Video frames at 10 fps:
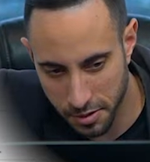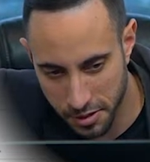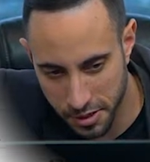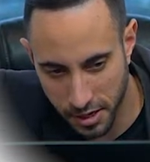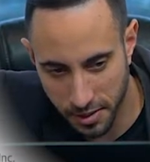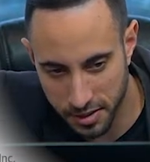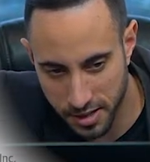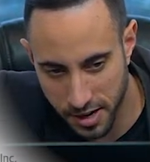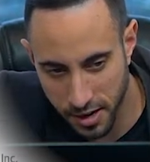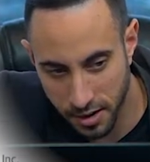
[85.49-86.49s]
per share. We can
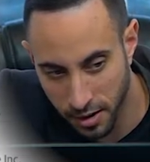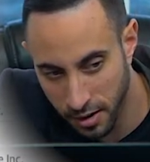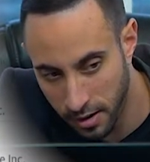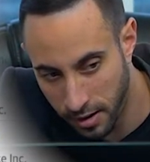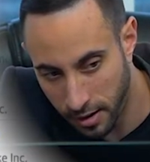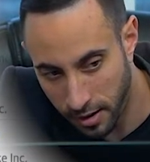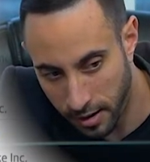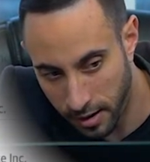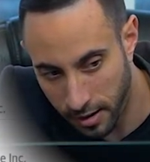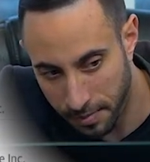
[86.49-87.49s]
see here
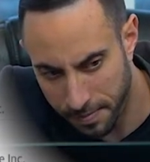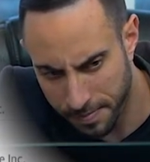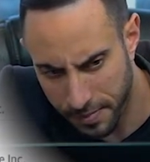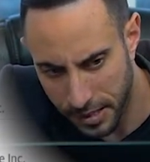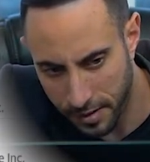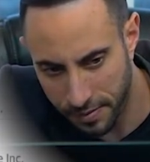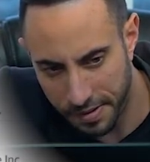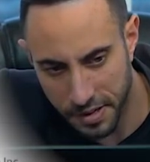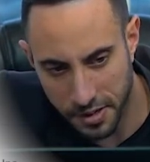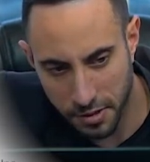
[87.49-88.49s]

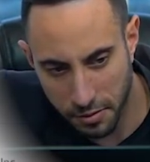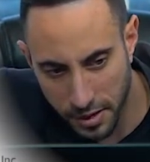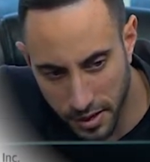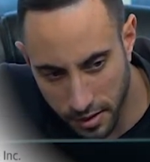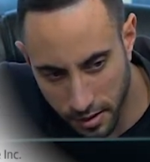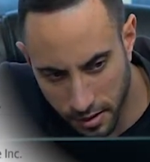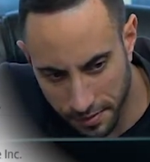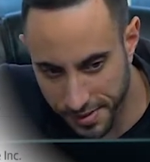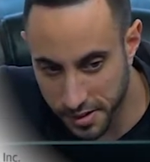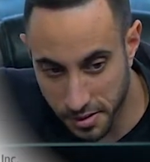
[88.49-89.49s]
52-week
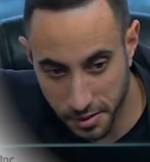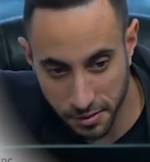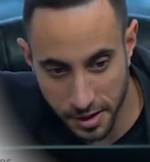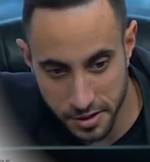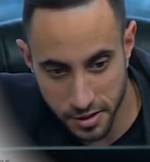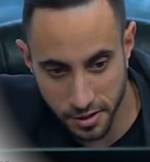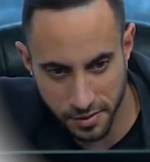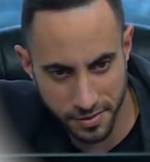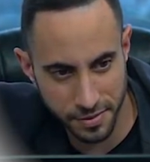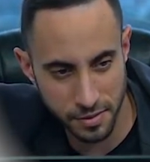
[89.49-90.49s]
range
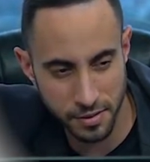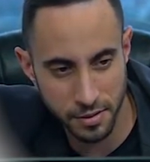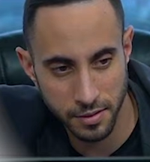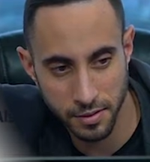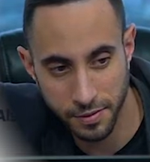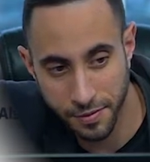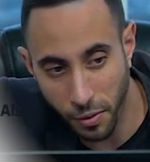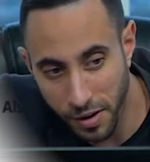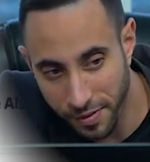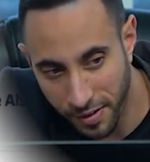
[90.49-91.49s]
of
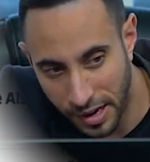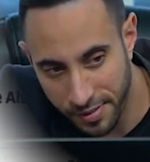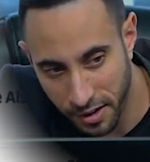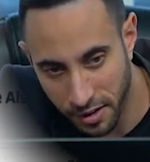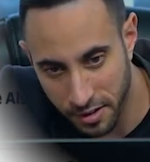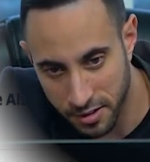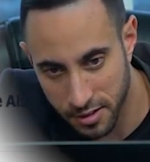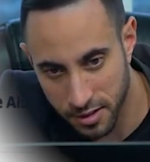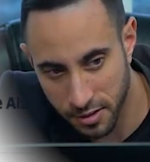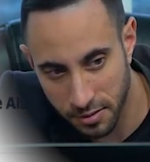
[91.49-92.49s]
$45.
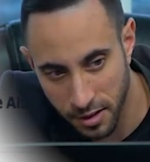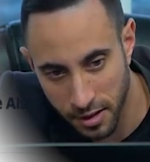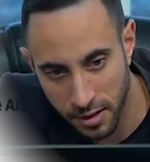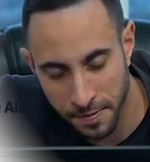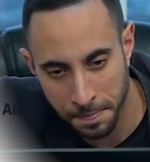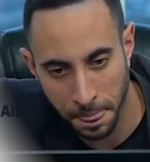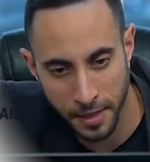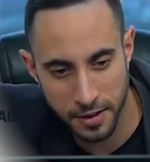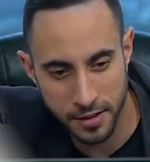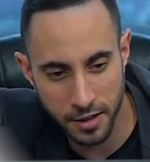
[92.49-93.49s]
So
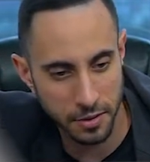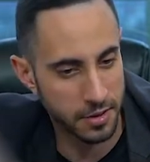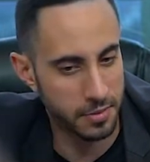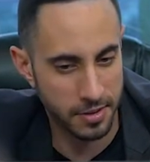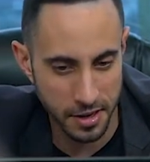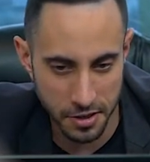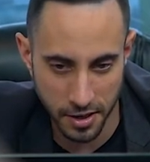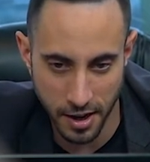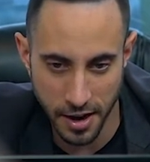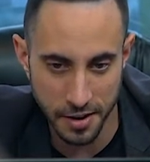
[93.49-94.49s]
the stock was
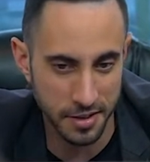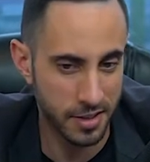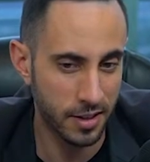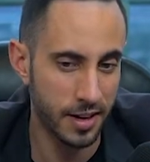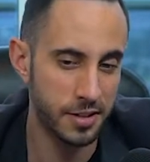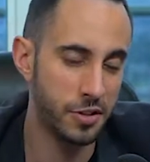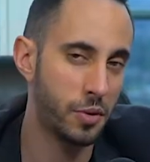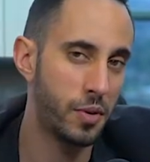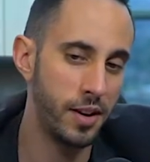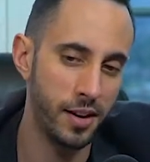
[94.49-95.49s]
substantially higher. It still has a
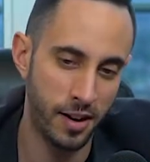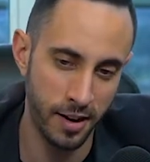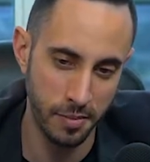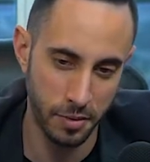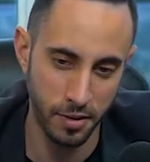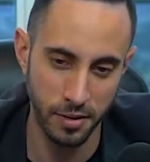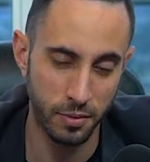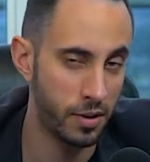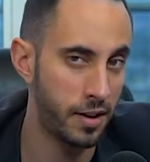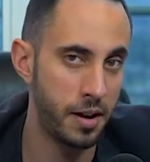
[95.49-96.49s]

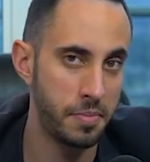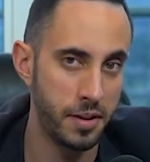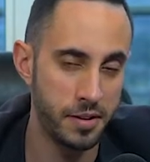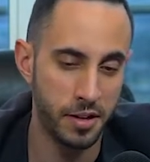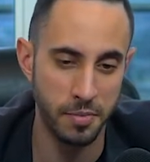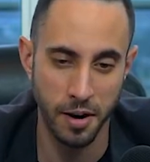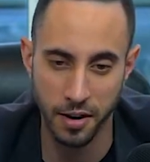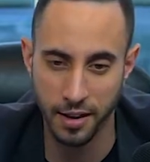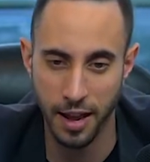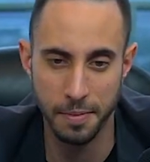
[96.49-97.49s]
$29.19 billion
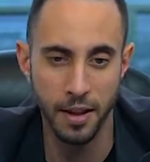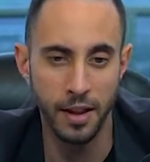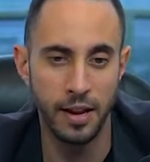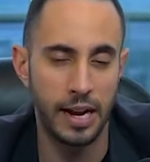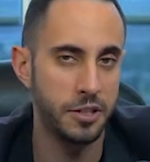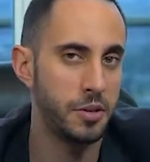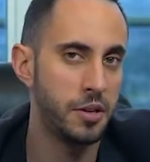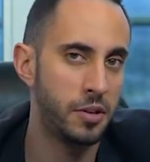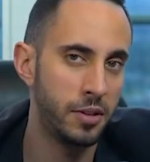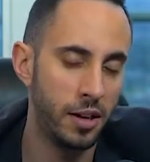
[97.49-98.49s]
market cap. As you
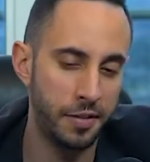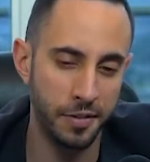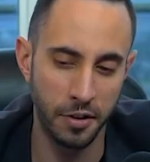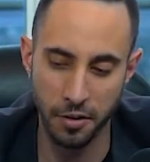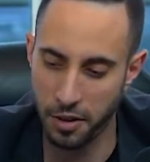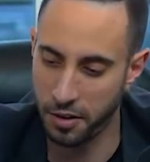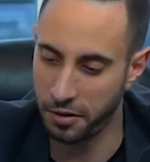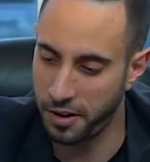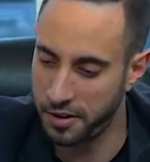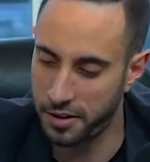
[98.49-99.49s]
know, a lot of
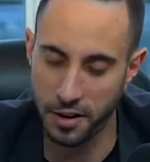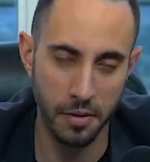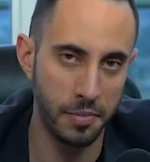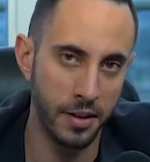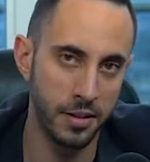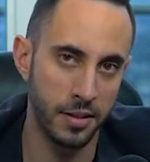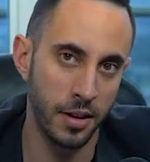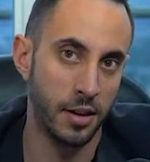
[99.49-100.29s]
growth-oriented companies,